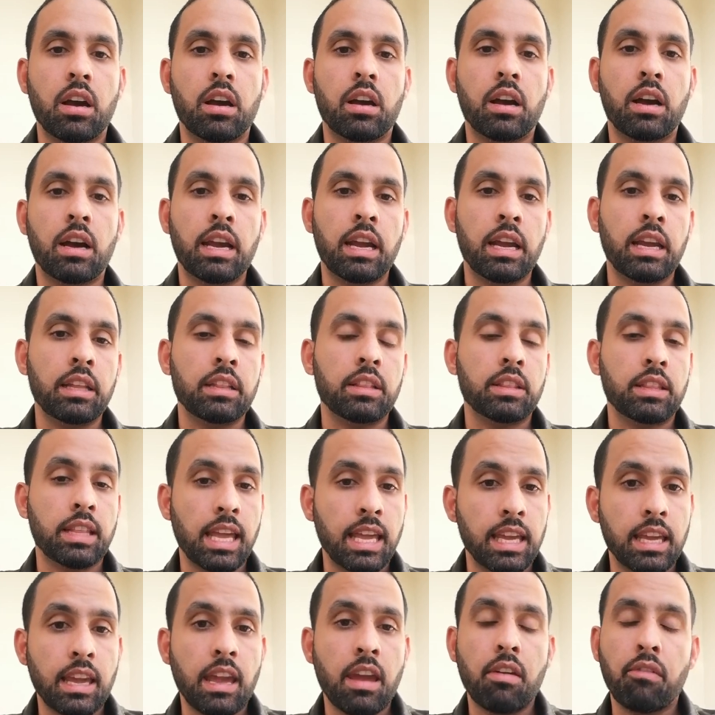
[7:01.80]
I
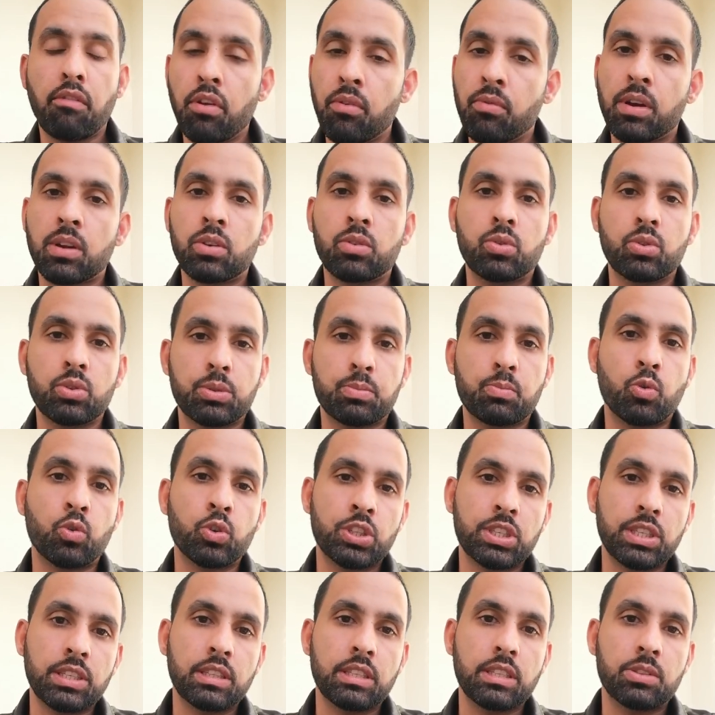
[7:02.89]
thank everyone who's
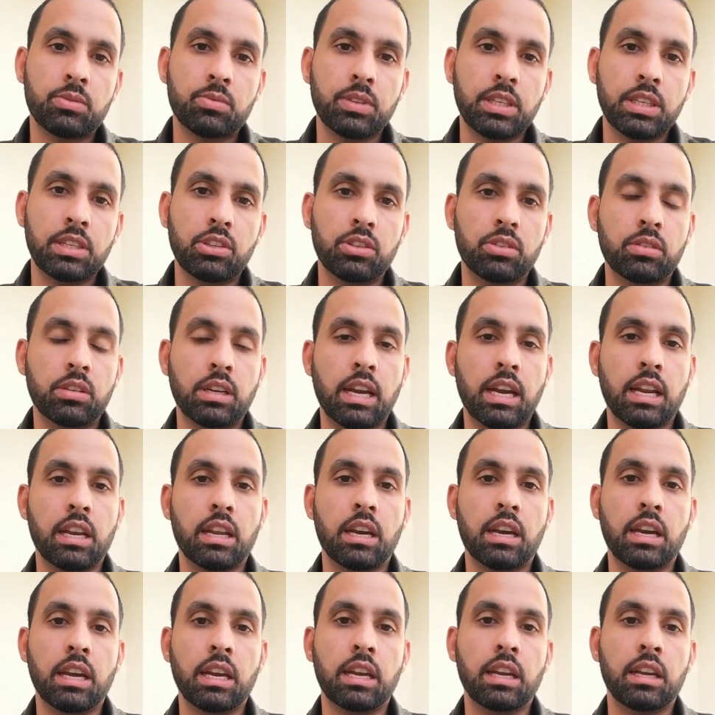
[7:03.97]
watching this video, and
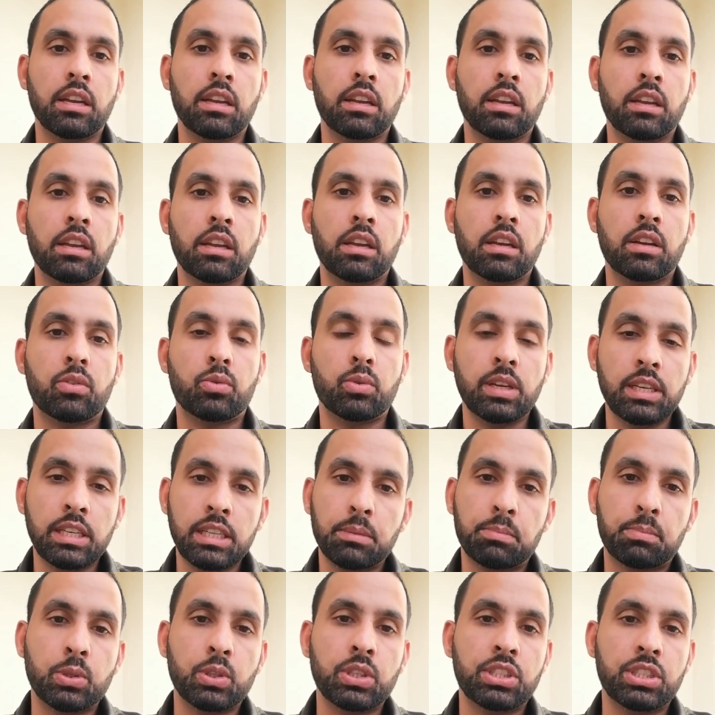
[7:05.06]
I really
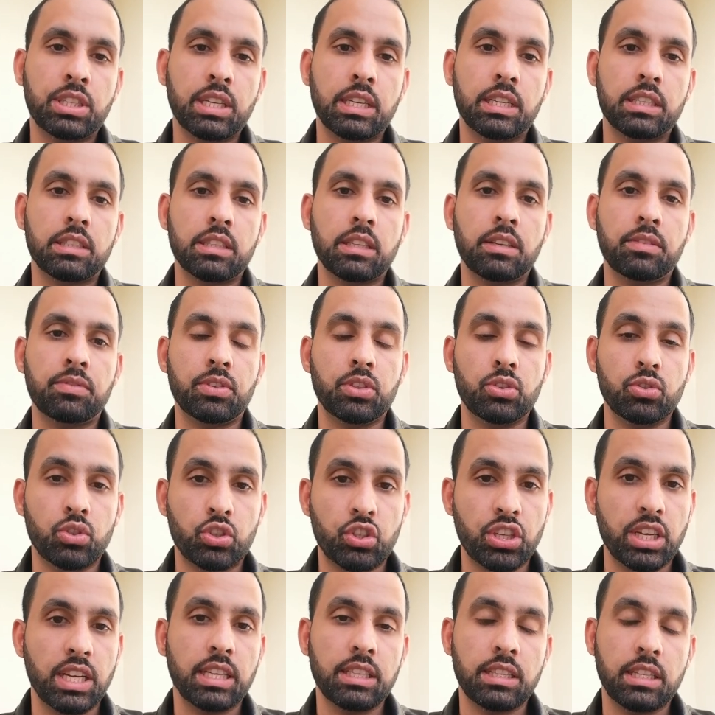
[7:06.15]
appreciate if you
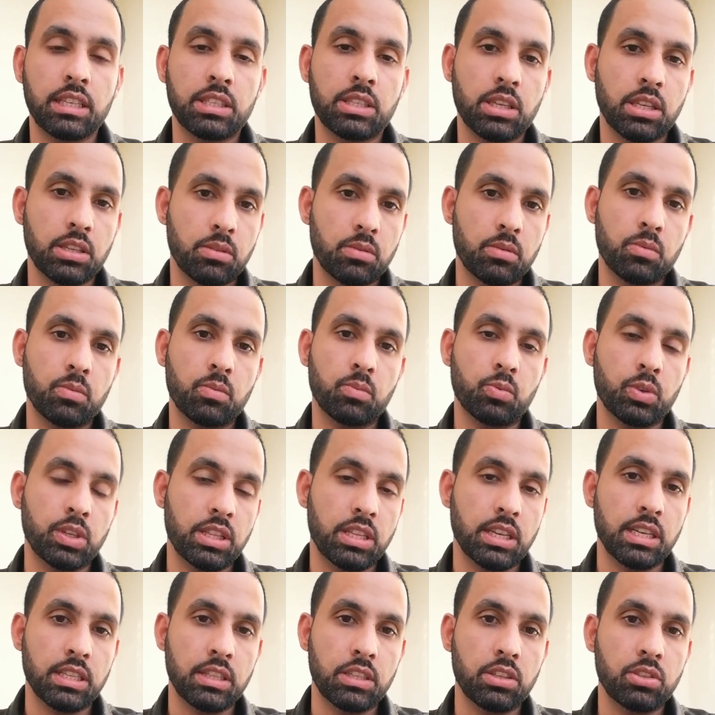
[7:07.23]
share this with
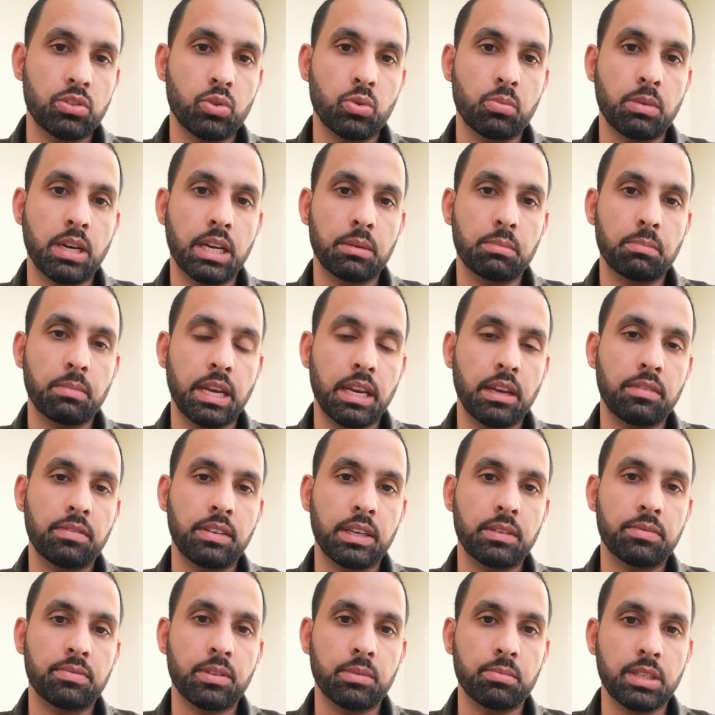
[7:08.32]
others who might
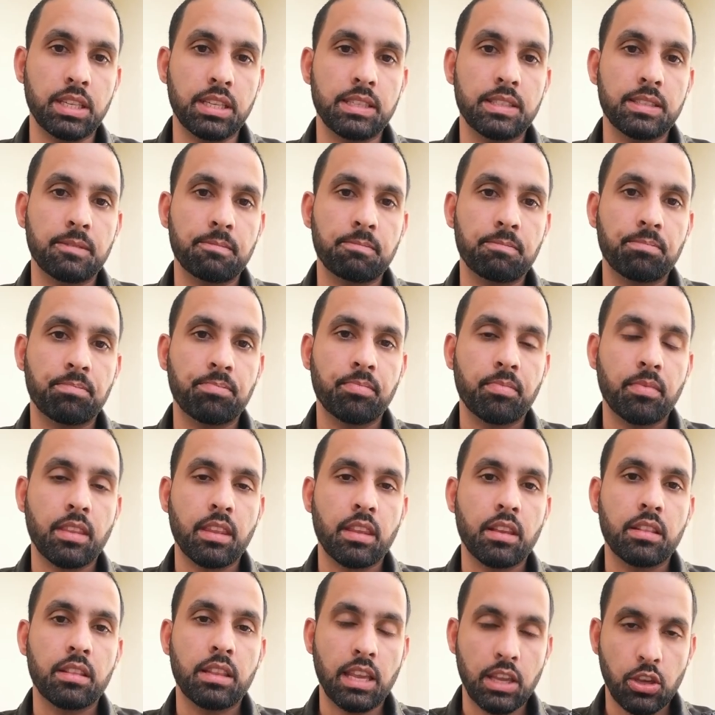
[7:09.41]
benefit from this.
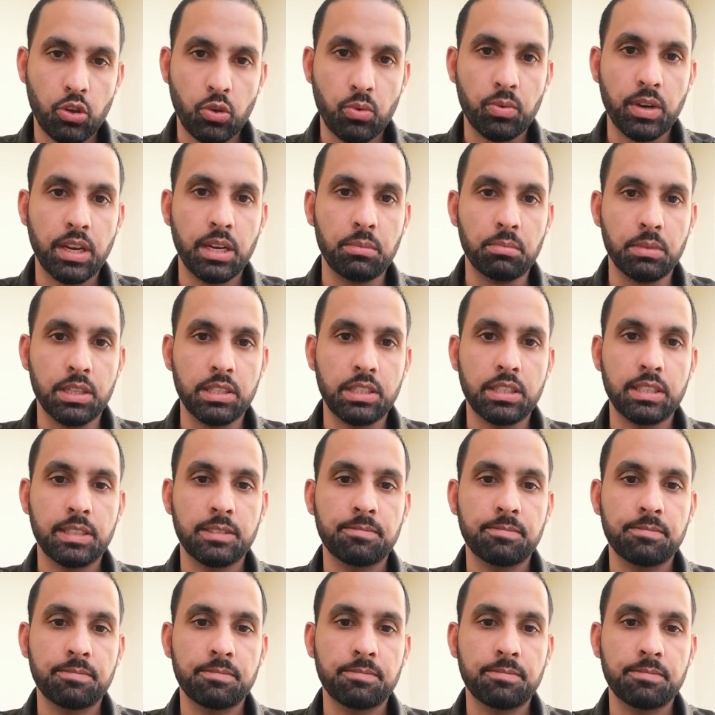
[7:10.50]
Thank you very much.